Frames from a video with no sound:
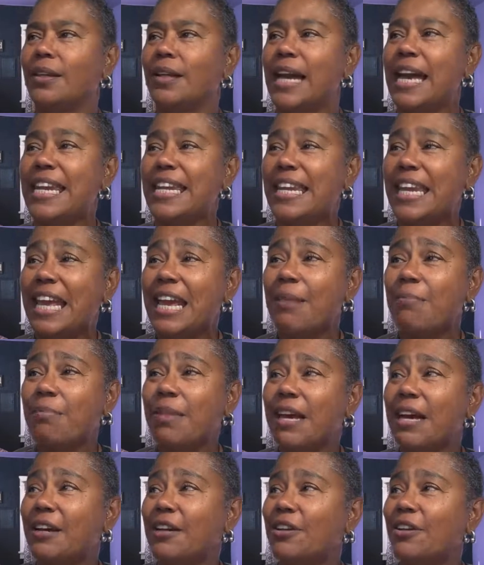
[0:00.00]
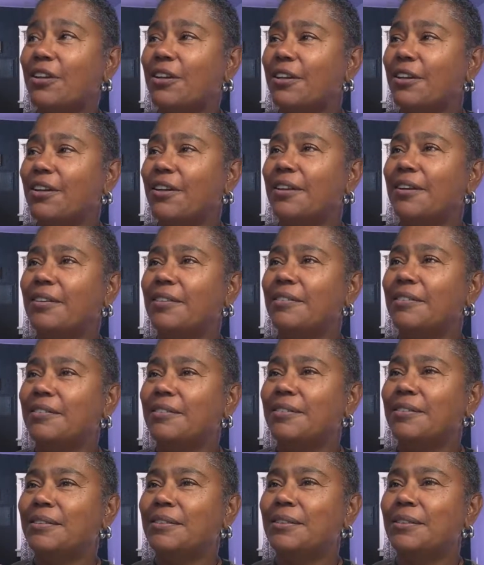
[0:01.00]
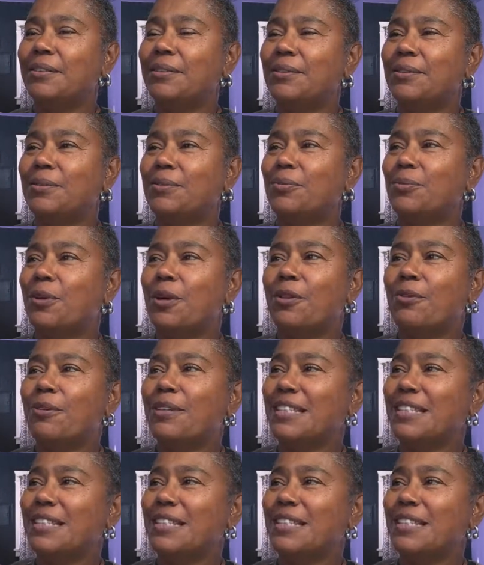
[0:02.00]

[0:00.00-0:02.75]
And name that good, whether